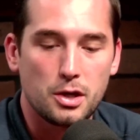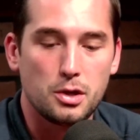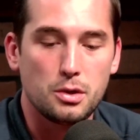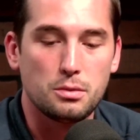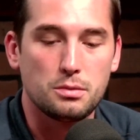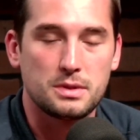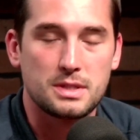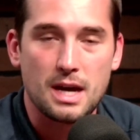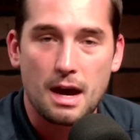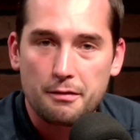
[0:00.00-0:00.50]

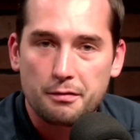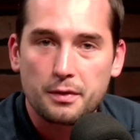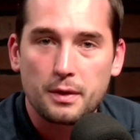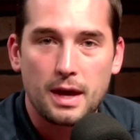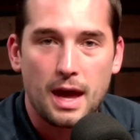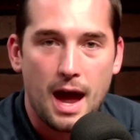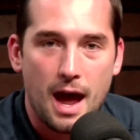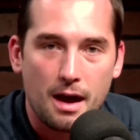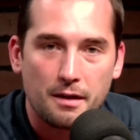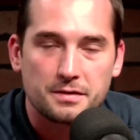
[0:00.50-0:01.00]
you
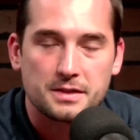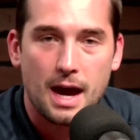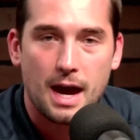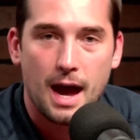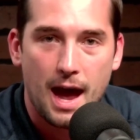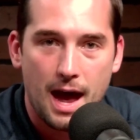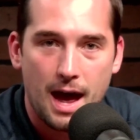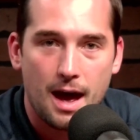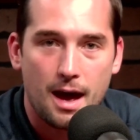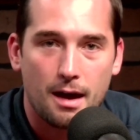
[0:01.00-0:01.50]
definitely have to
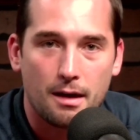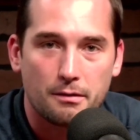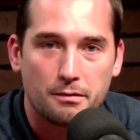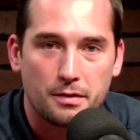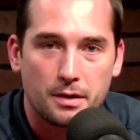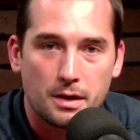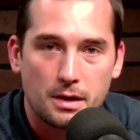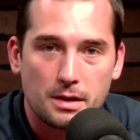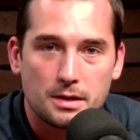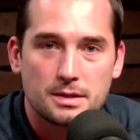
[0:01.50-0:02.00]

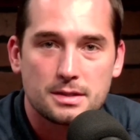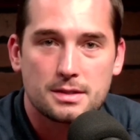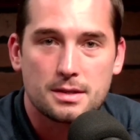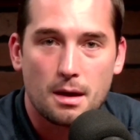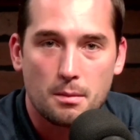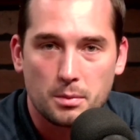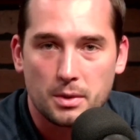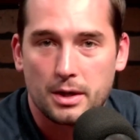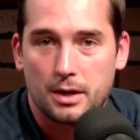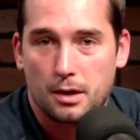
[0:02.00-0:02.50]
have
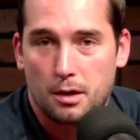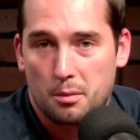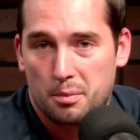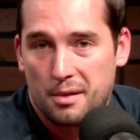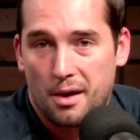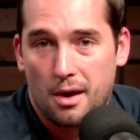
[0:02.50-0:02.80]
some linear